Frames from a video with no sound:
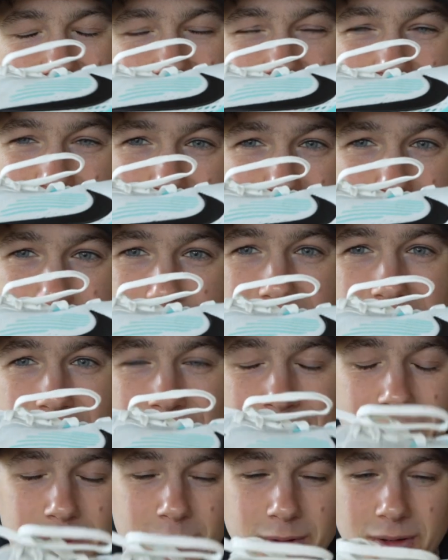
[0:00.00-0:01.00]
Super
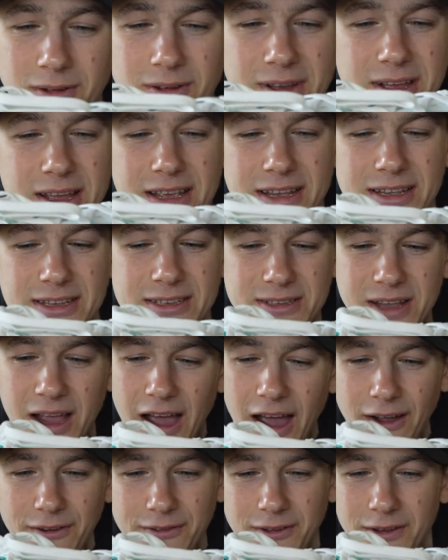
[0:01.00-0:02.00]
comfortable,
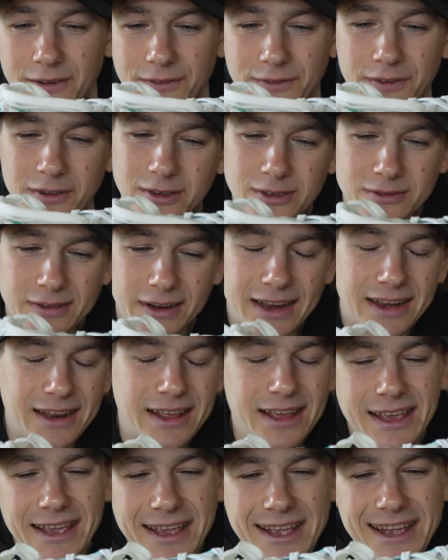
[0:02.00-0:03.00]
soft, feels great.